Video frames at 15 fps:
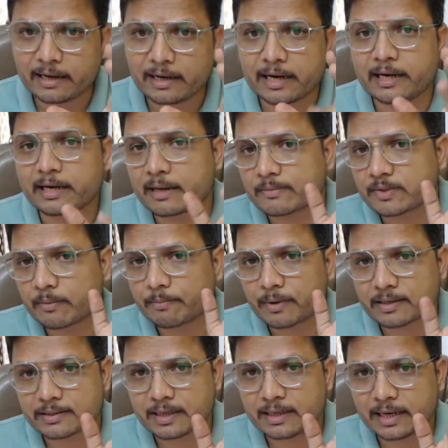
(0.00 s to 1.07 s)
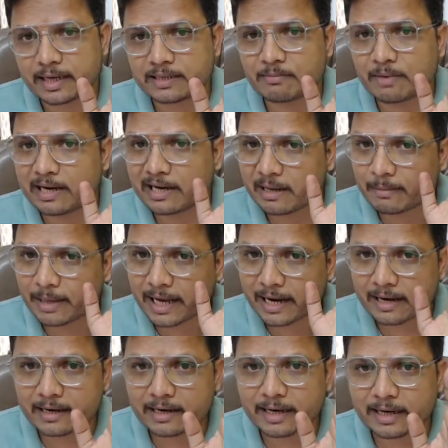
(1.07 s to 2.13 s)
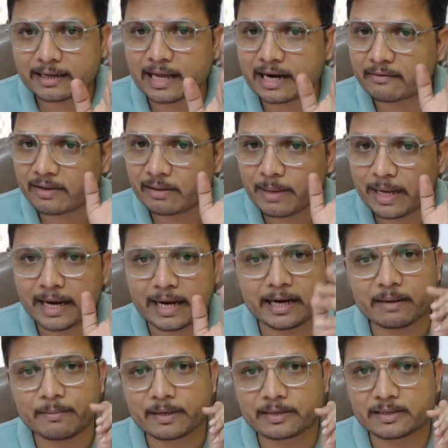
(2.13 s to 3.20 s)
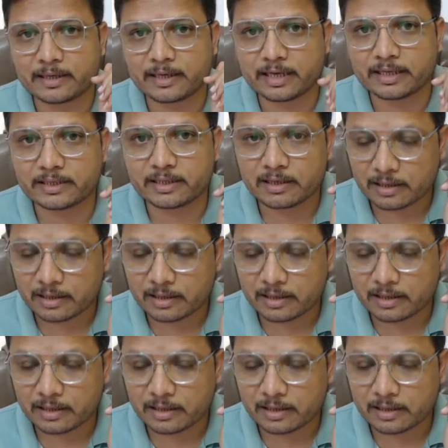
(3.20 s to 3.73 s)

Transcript: In terms of percentage, multiply one hundred, that will be eighty percentage.